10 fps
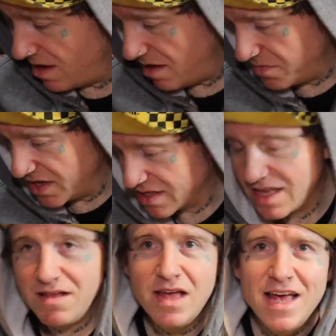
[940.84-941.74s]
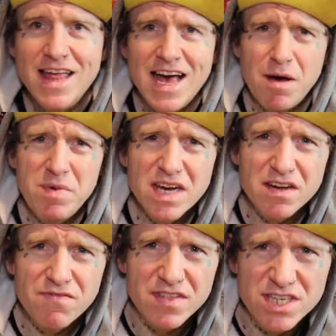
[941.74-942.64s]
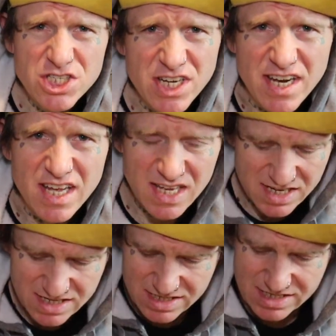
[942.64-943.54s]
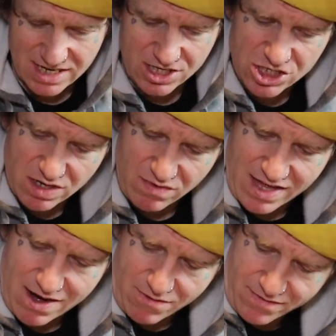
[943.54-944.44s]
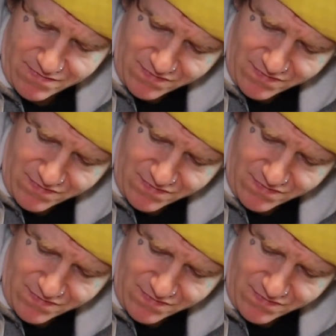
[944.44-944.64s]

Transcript: I'll, I'll take that. That'll be good for the shitter. Take shit with that one.